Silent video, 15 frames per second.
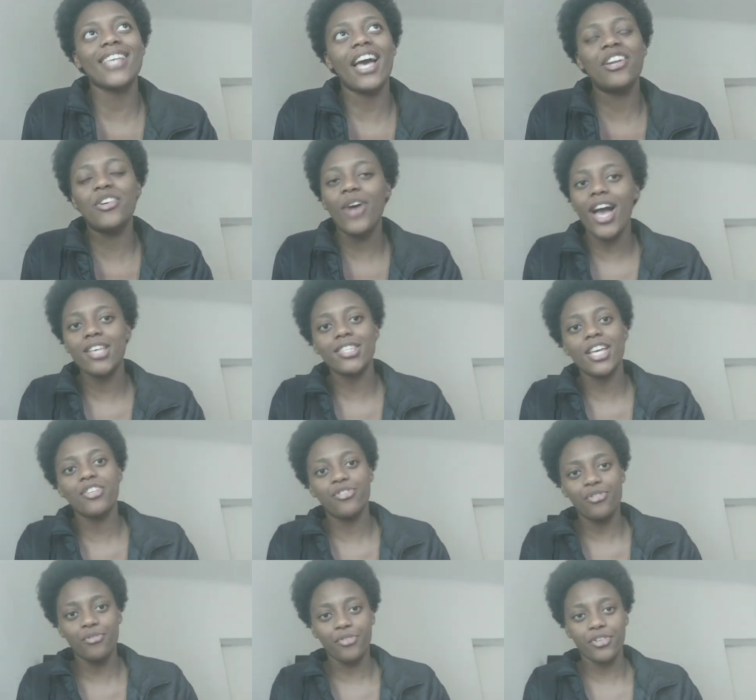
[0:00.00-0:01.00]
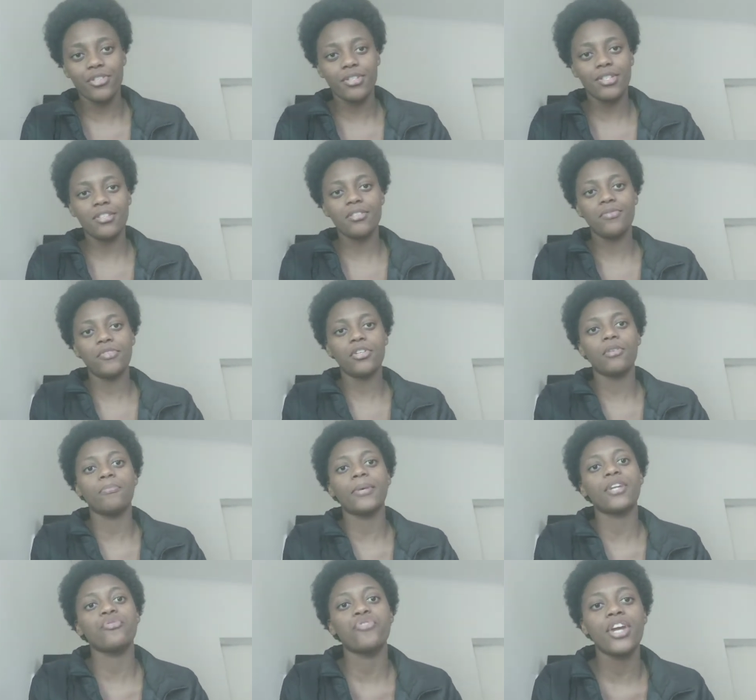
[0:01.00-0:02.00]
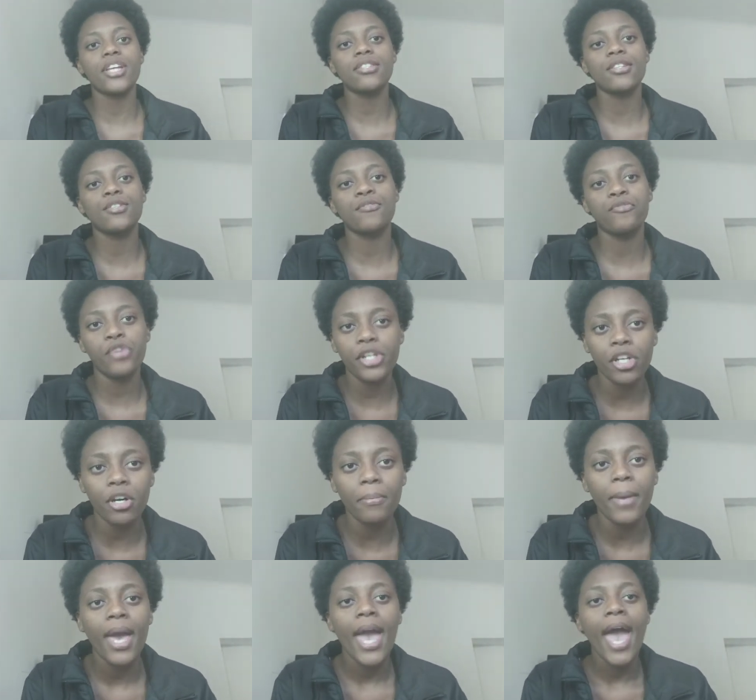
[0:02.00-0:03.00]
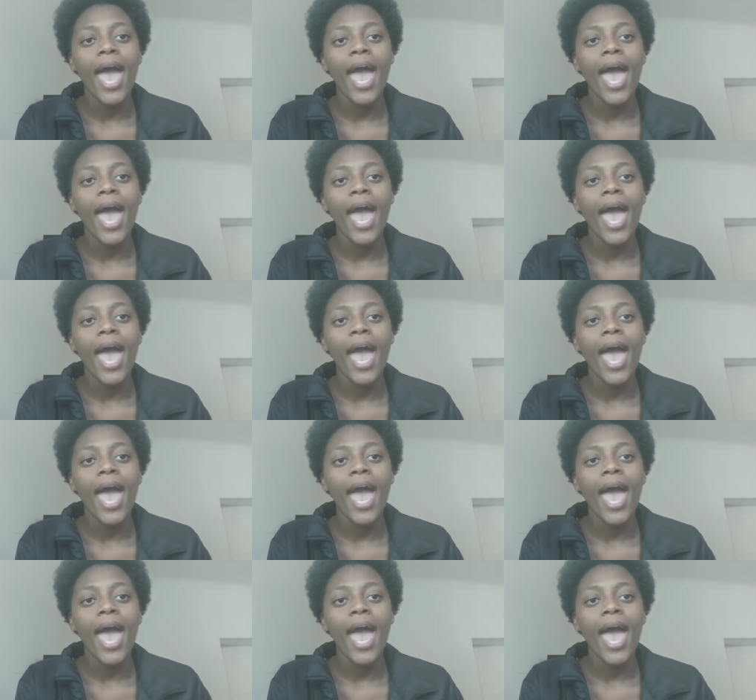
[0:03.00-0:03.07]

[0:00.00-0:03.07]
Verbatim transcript: I know I said university is freedom, but race is freedom.